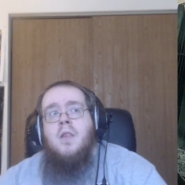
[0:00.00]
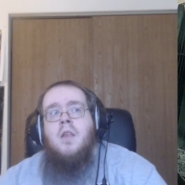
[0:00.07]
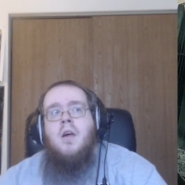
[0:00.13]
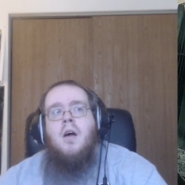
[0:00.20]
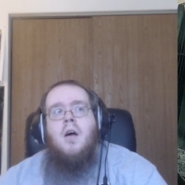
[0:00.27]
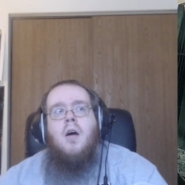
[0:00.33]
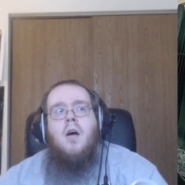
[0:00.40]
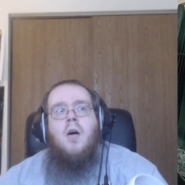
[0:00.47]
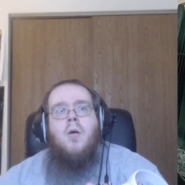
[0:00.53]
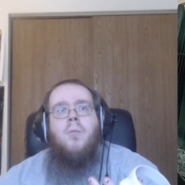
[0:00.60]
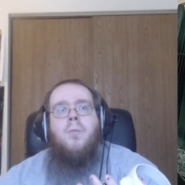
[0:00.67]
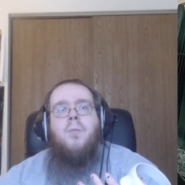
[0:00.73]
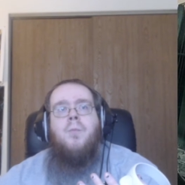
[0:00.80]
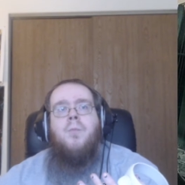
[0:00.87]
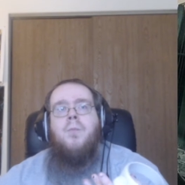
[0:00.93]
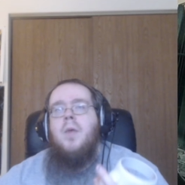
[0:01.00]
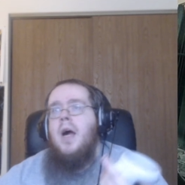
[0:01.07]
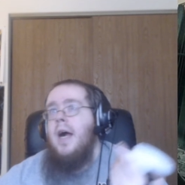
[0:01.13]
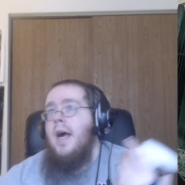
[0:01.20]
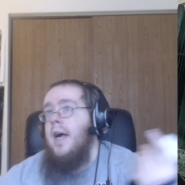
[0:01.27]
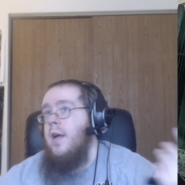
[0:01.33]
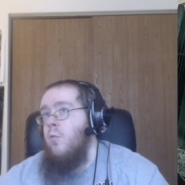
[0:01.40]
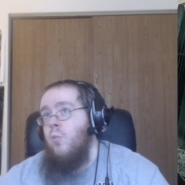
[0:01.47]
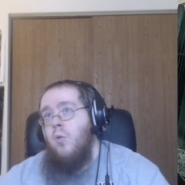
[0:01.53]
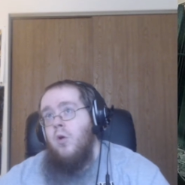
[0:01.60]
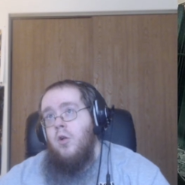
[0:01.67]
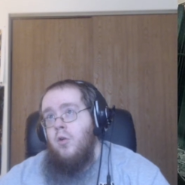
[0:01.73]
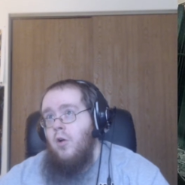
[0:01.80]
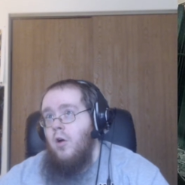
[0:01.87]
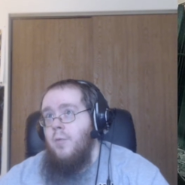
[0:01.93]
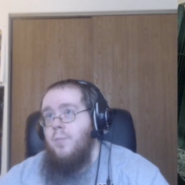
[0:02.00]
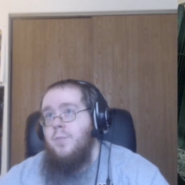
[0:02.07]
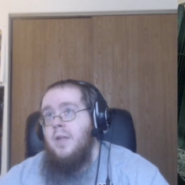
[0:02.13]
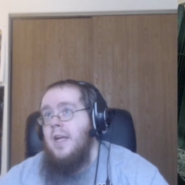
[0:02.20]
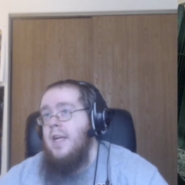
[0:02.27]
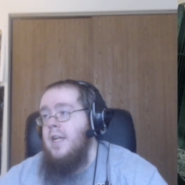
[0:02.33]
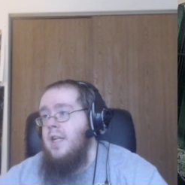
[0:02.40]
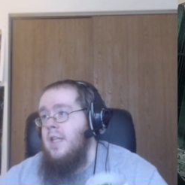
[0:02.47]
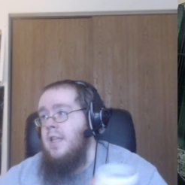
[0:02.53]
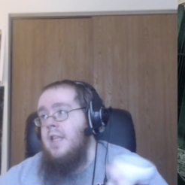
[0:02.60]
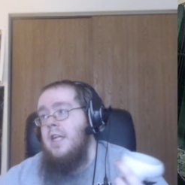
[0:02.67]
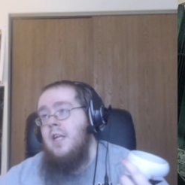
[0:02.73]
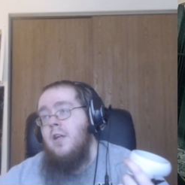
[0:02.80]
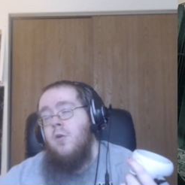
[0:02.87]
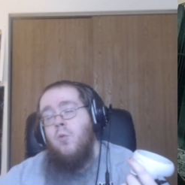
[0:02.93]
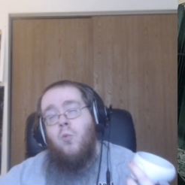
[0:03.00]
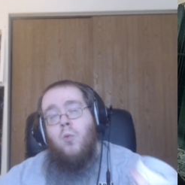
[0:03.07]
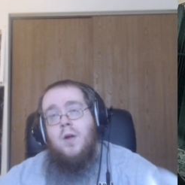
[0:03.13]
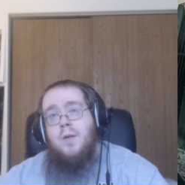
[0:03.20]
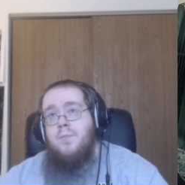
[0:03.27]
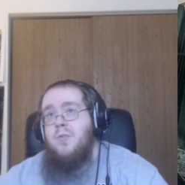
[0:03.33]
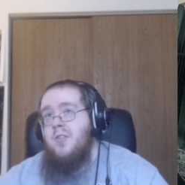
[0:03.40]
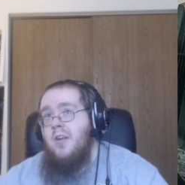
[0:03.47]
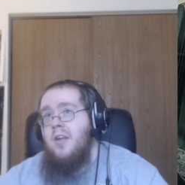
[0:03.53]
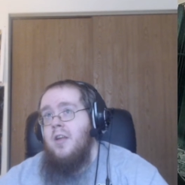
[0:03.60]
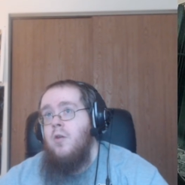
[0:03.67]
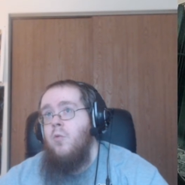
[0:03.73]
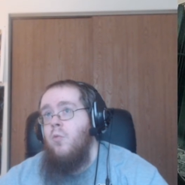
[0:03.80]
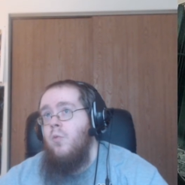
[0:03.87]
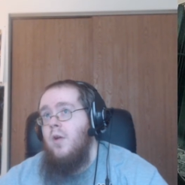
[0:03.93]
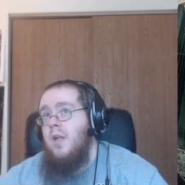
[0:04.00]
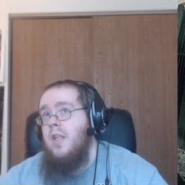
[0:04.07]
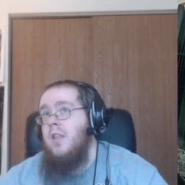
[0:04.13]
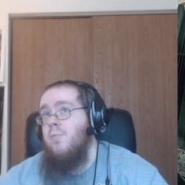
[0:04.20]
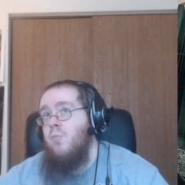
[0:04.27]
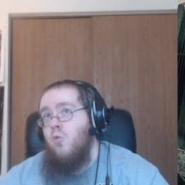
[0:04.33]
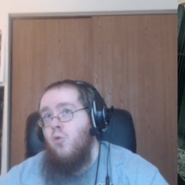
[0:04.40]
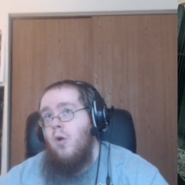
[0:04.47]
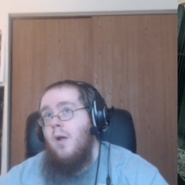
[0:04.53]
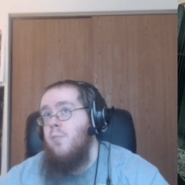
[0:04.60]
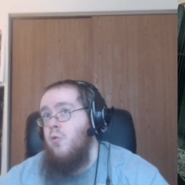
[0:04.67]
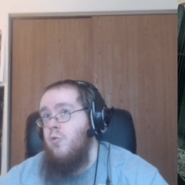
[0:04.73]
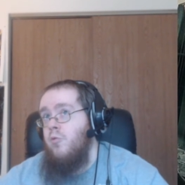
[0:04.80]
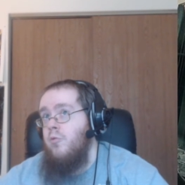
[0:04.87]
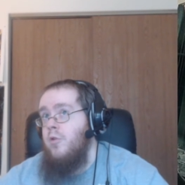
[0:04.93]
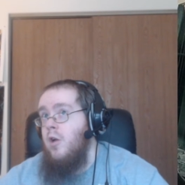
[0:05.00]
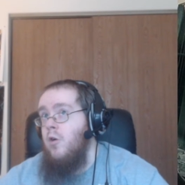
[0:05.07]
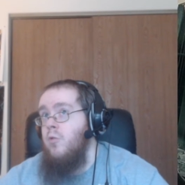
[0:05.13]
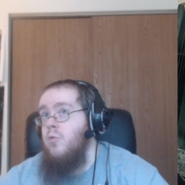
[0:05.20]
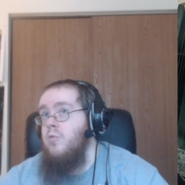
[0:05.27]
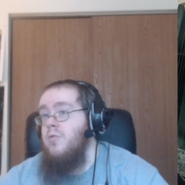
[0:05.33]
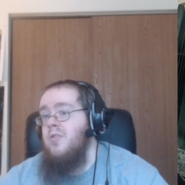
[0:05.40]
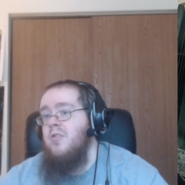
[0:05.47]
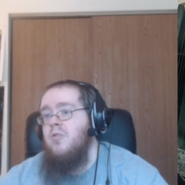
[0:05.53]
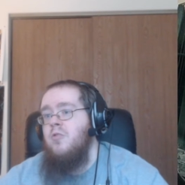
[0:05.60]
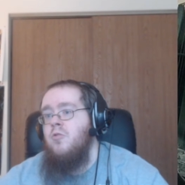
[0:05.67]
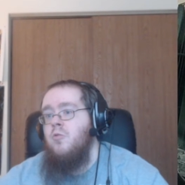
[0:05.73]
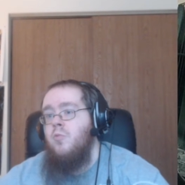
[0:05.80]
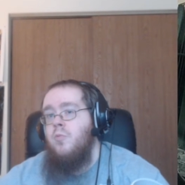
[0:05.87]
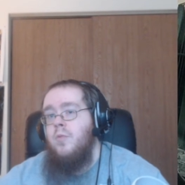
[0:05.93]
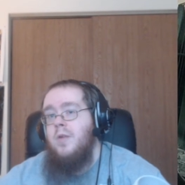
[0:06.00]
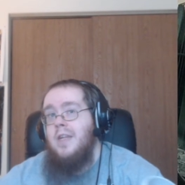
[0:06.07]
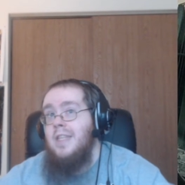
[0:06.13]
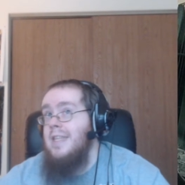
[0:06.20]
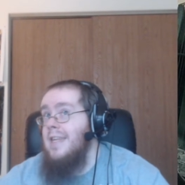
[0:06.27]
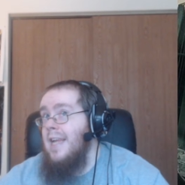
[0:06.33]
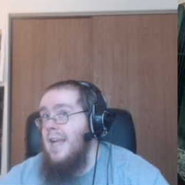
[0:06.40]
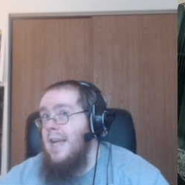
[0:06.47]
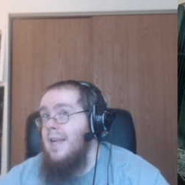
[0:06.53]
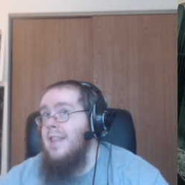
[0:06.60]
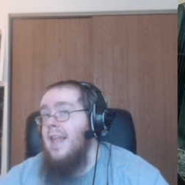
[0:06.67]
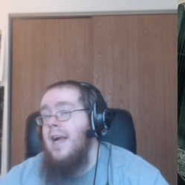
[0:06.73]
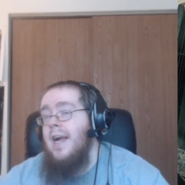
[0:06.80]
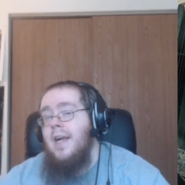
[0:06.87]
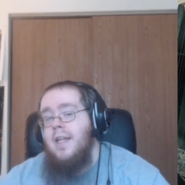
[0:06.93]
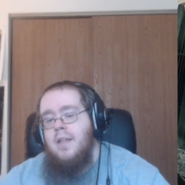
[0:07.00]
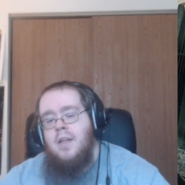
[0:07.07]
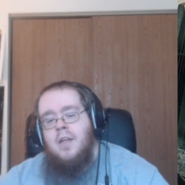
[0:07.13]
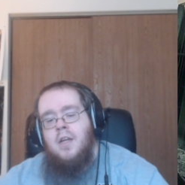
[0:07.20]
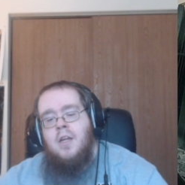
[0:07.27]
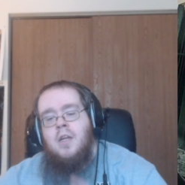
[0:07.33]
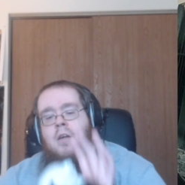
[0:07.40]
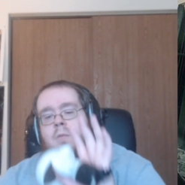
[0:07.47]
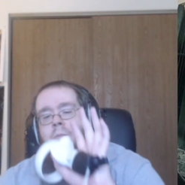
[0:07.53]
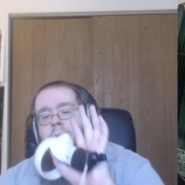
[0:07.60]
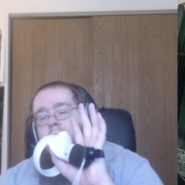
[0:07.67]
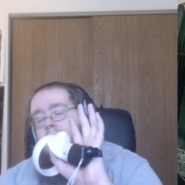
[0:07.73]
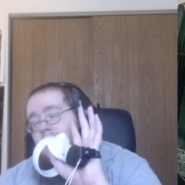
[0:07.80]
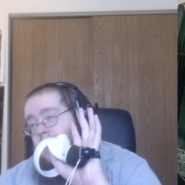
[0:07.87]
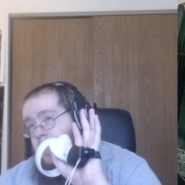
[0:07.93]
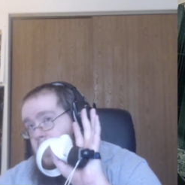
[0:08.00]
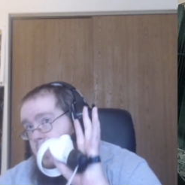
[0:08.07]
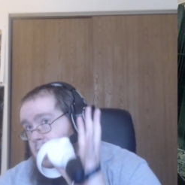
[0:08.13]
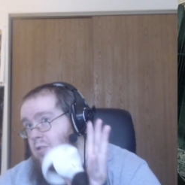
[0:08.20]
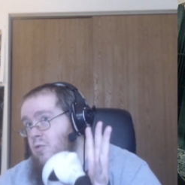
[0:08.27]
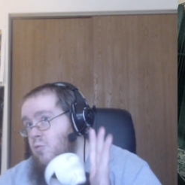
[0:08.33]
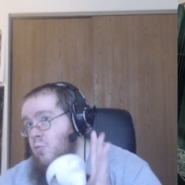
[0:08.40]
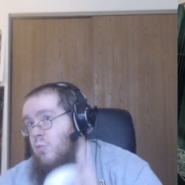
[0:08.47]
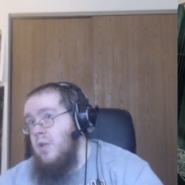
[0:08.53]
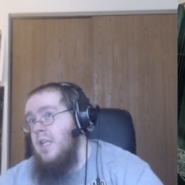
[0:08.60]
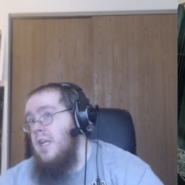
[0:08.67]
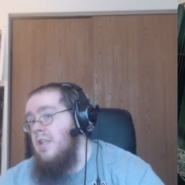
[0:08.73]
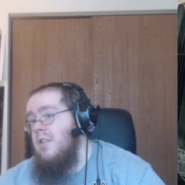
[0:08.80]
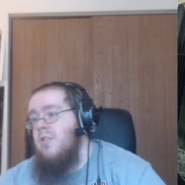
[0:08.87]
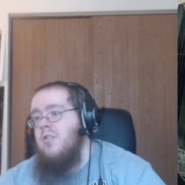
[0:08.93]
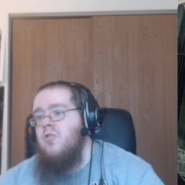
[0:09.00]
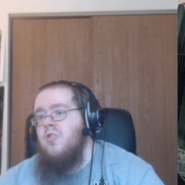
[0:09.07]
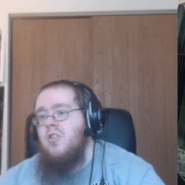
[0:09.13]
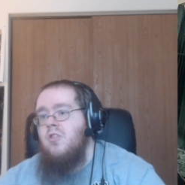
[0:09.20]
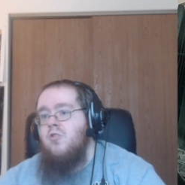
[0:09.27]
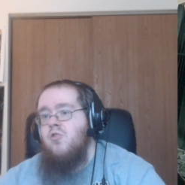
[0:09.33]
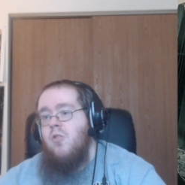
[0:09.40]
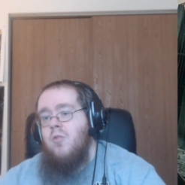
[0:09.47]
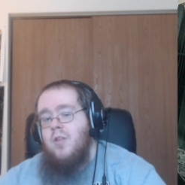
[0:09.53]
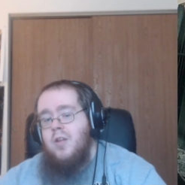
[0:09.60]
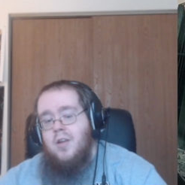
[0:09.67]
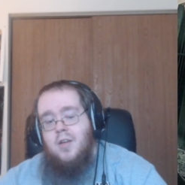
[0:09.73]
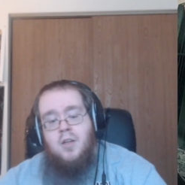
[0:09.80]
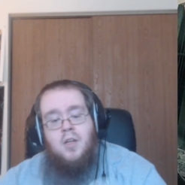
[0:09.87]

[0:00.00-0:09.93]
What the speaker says: I will update the website with proper notes to indicate that. But at least with a touch controller,